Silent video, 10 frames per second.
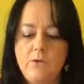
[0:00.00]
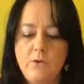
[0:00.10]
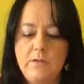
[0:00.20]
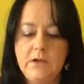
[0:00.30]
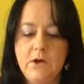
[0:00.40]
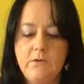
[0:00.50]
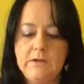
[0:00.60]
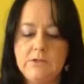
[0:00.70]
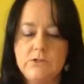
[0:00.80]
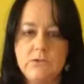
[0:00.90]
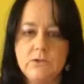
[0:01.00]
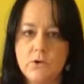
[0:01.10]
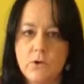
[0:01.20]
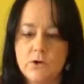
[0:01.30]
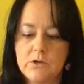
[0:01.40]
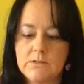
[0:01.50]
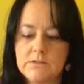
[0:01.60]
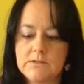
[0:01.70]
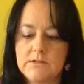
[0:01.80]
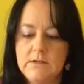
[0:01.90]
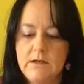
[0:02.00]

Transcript: You'll be going to the courts.